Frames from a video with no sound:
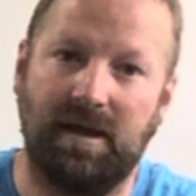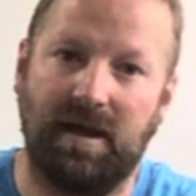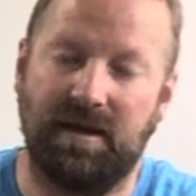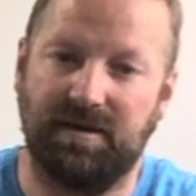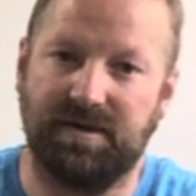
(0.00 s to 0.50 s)

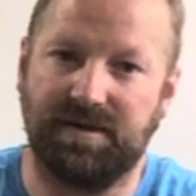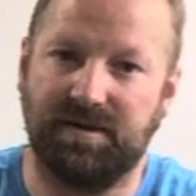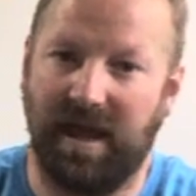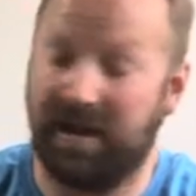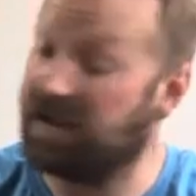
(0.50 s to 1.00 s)
and just
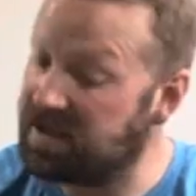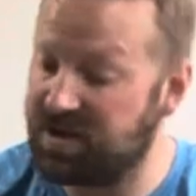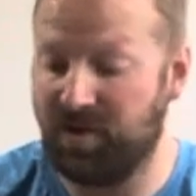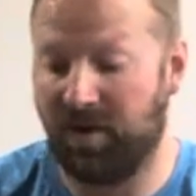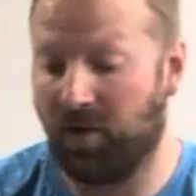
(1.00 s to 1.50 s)
gets
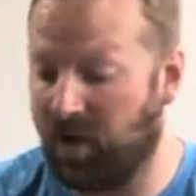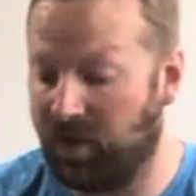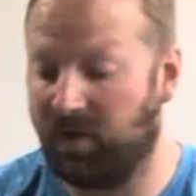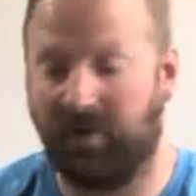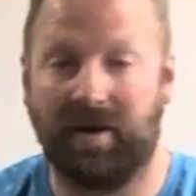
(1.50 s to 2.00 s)
you in
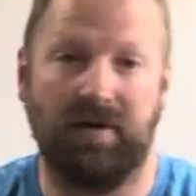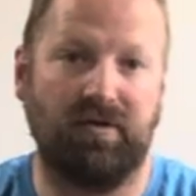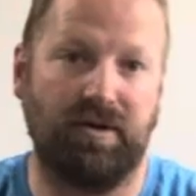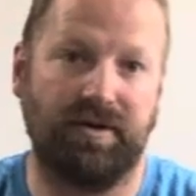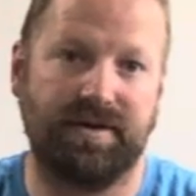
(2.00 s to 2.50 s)
all the right
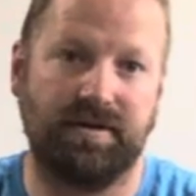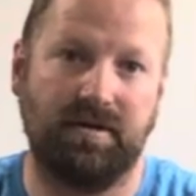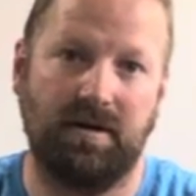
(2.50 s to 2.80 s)
feels.